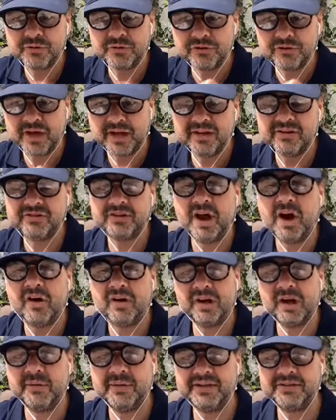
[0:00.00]
things are
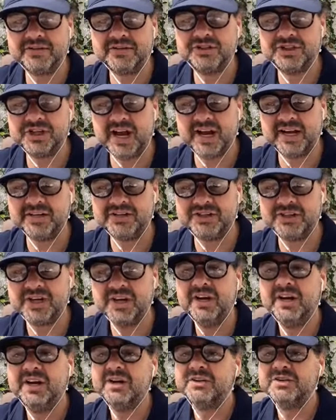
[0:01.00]
going to change.
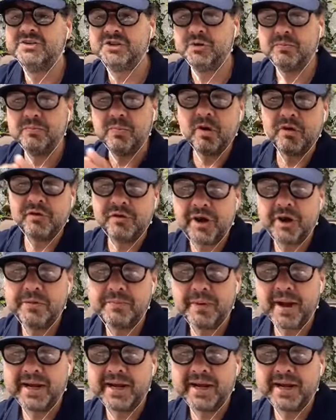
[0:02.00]
Tomorrow may